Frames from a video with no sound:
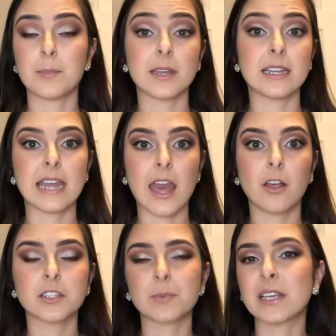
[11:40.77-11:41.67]

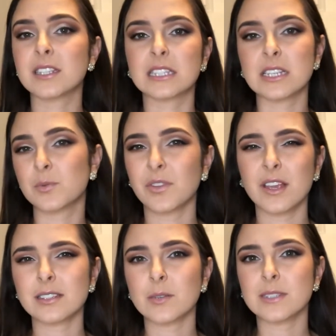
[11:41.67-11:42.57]
nails, because these were
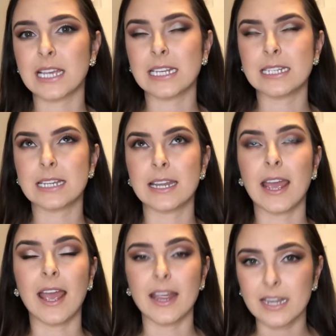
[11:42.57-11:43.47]
things I was getting done
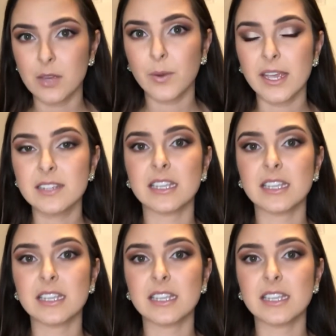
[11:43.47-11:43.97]
anyways,